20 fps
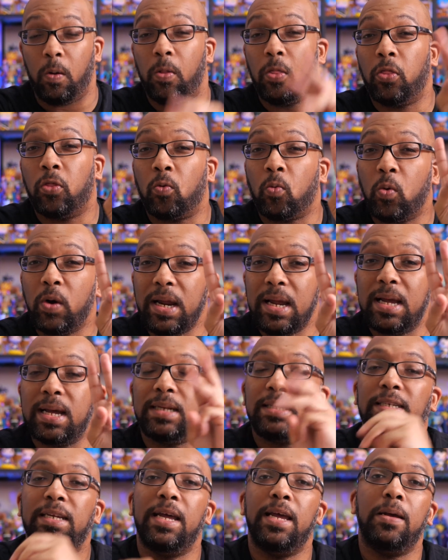Three
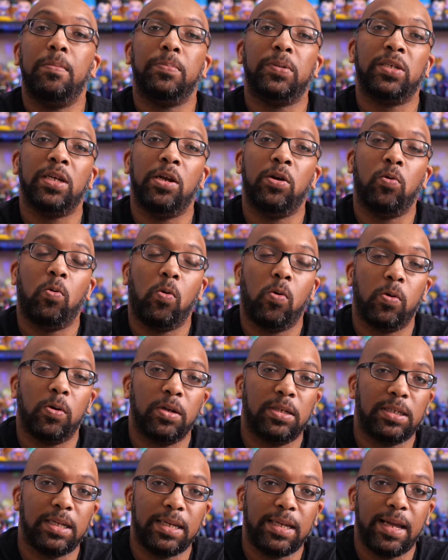attempts in
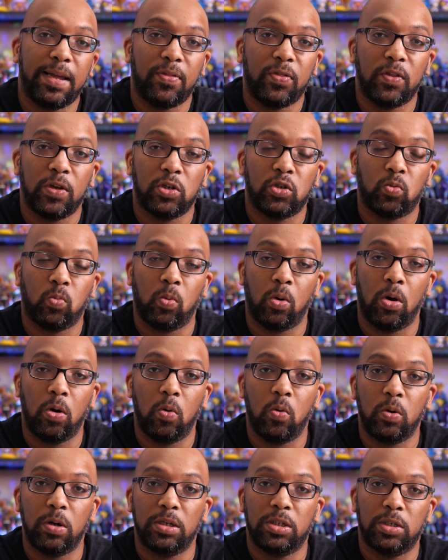order to get this
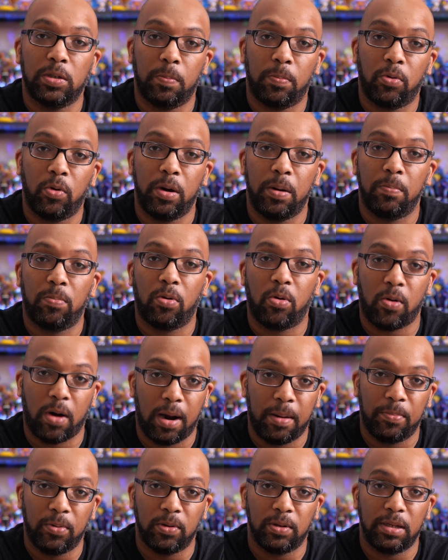Rogue to print
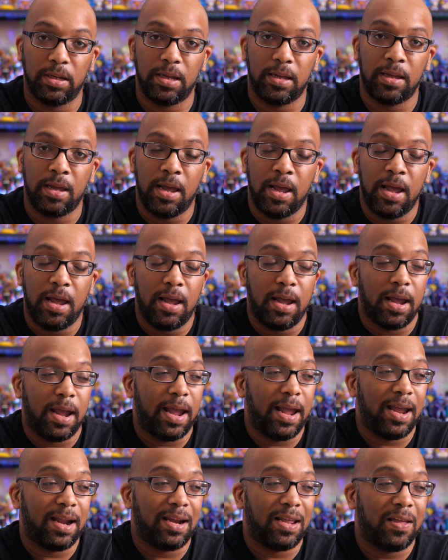properly.
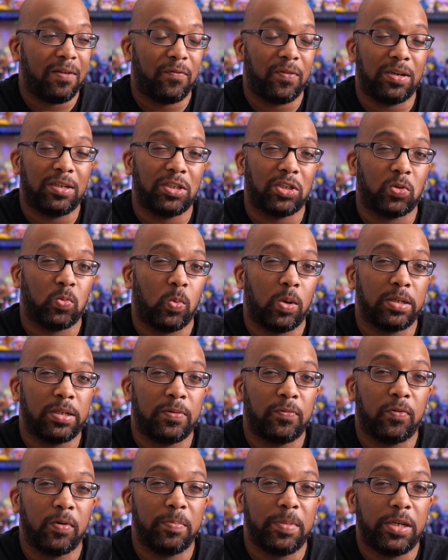And if it just
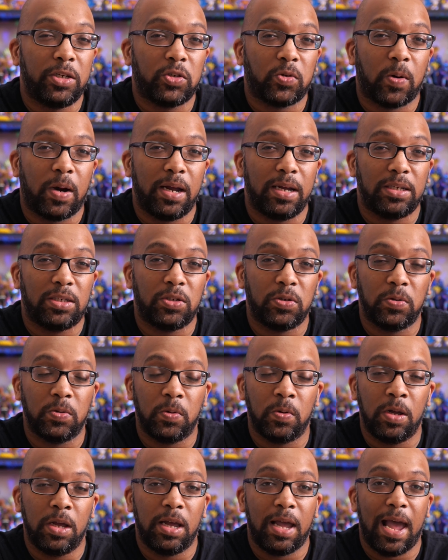wasn't for me trying
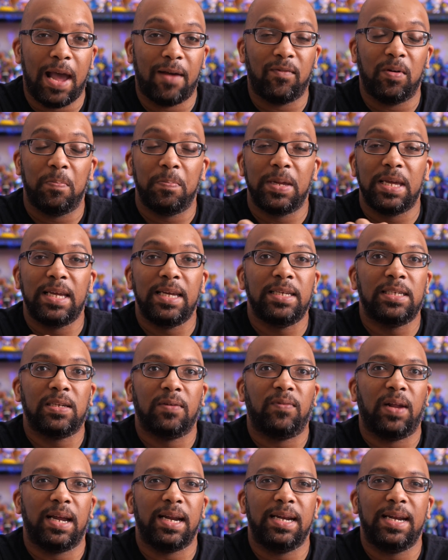to have a piece
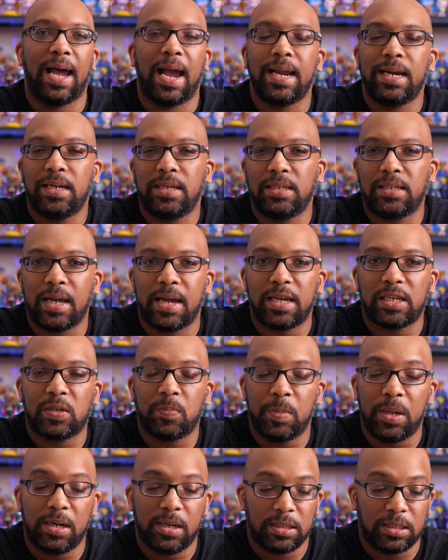of like 90s
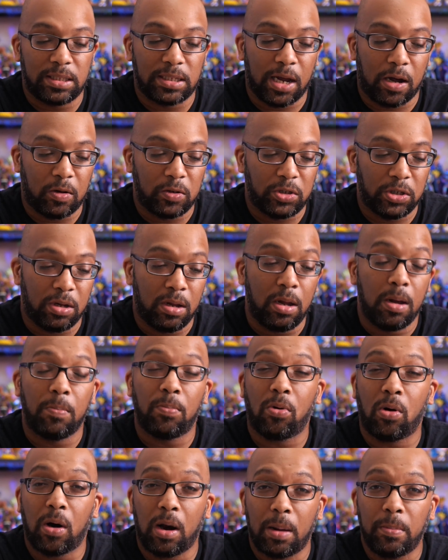X-Men nostalgia,
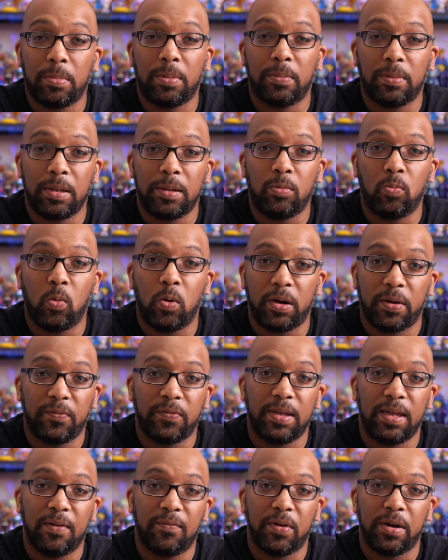probably would
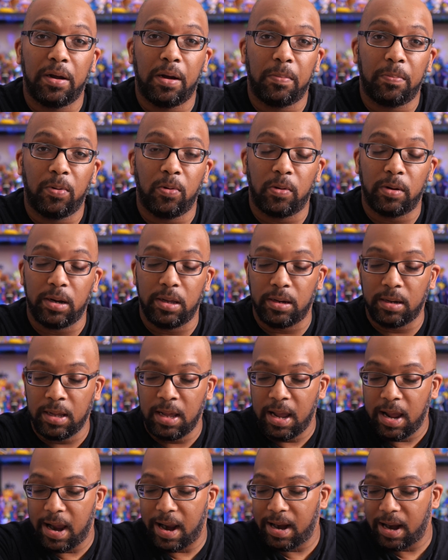have given up on it.
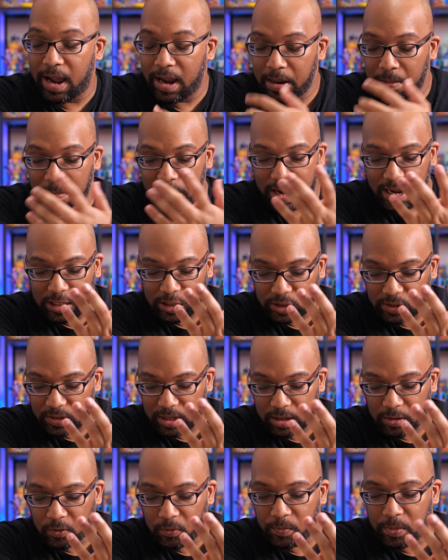And I'd imagine
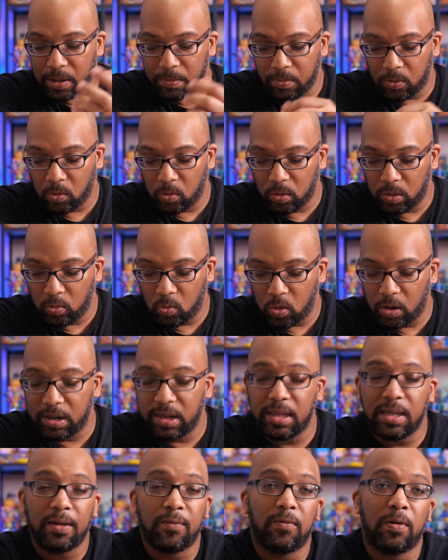that other people would want
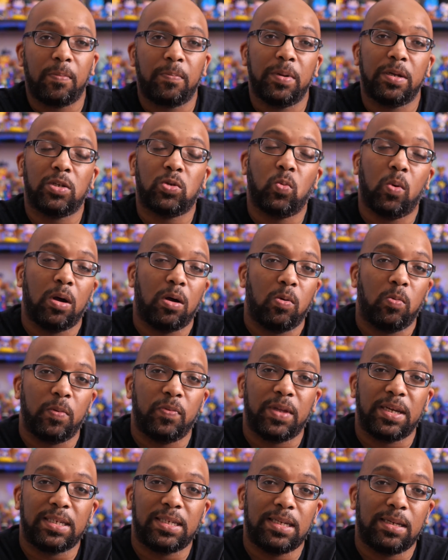to give up as well
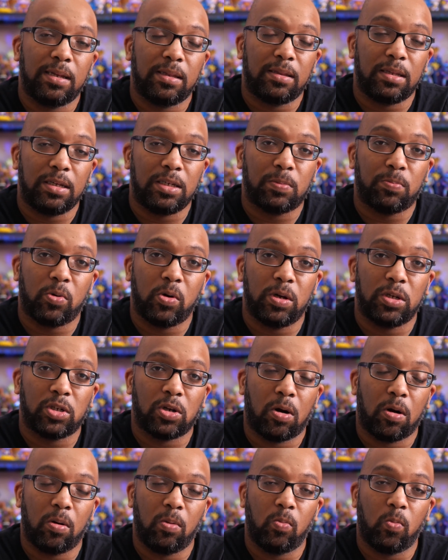when they see that these prints
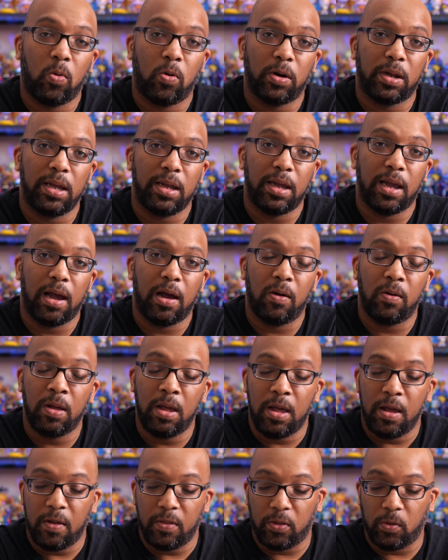aren't working out
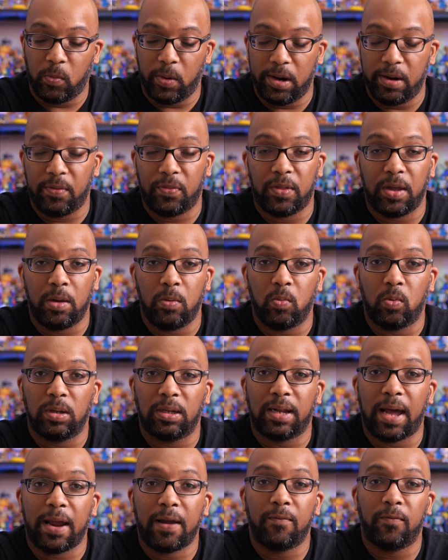the way that they would
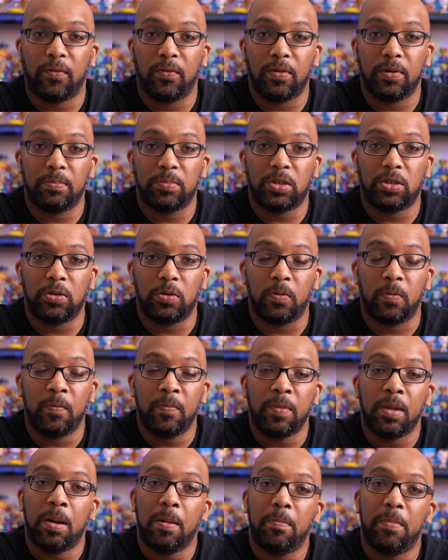like for them to.
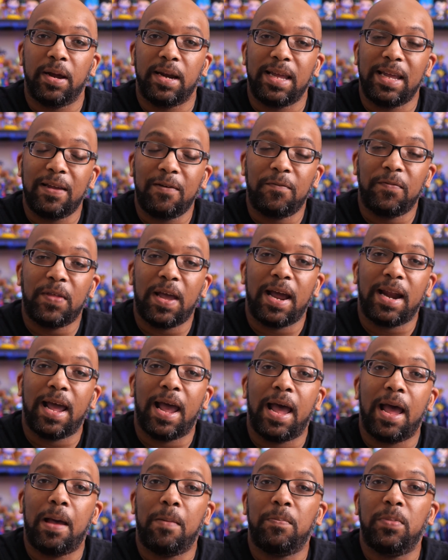But if that
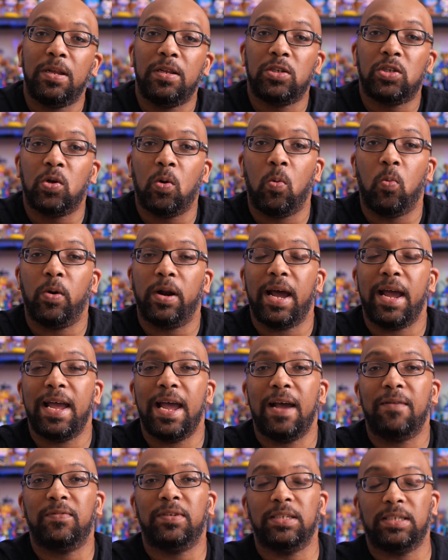happens, what I
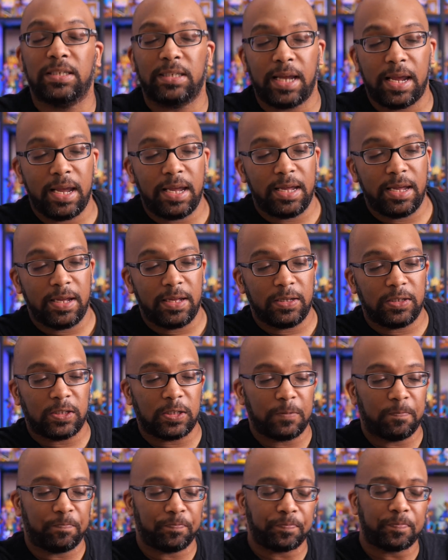have to say
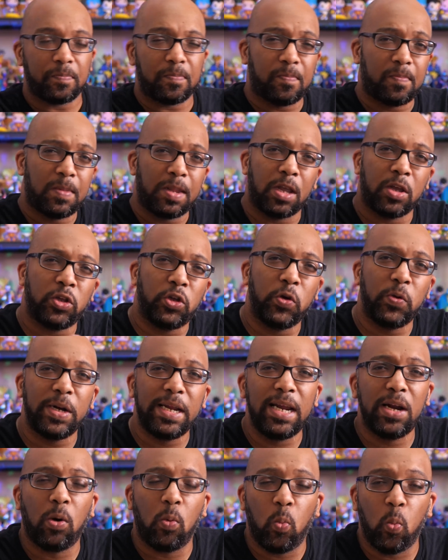is you
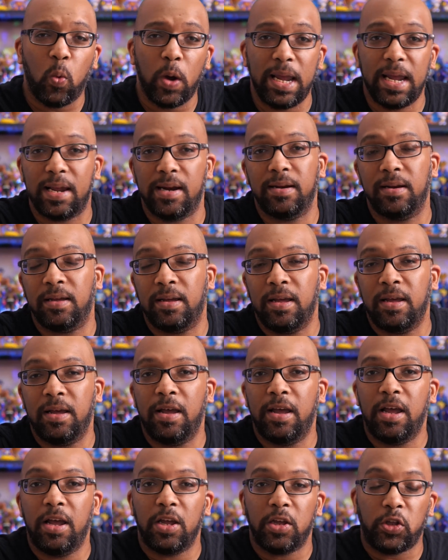need a win
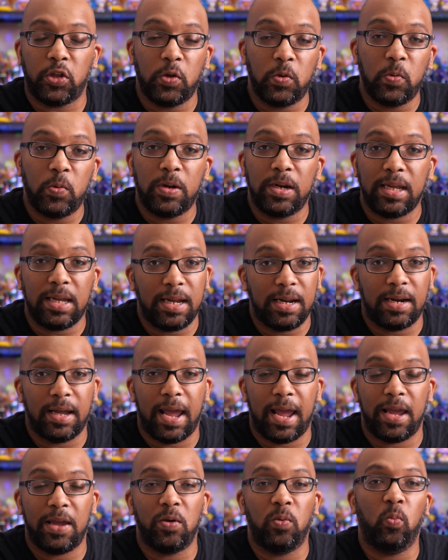you need
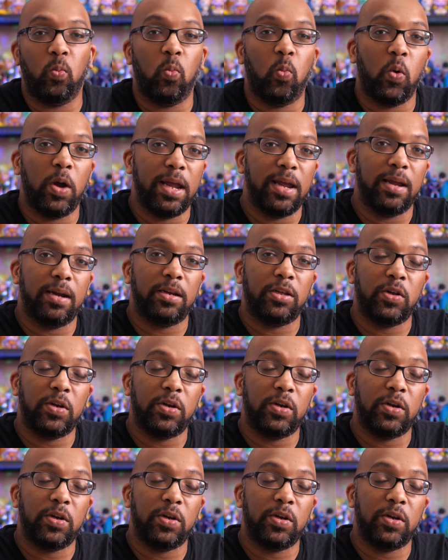a win.